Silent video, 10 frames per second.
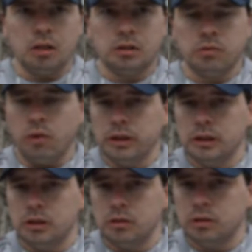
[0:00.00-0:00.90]

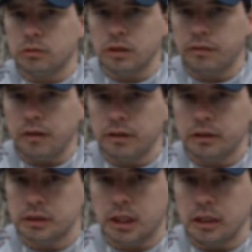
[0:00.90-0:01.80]
22 to 25
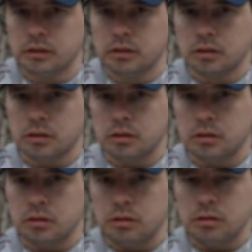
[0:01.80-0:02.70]
years, I guess.
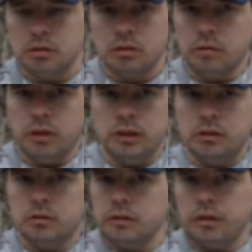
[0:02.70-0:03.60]
22,
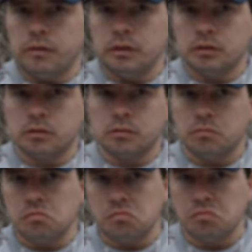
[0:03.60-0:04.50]
25 years.
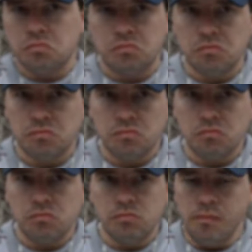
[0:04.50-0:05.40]

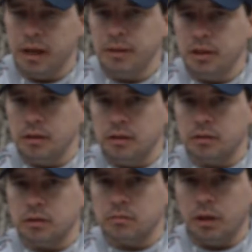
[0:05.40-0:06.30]
Maybe.
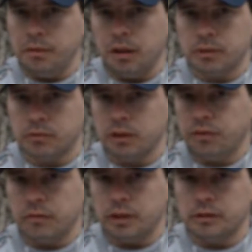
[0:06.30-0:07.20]
Maybe up to
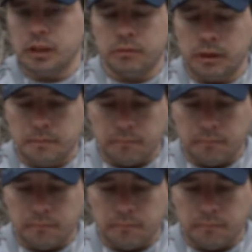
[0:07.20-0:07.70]
25 years, anyway.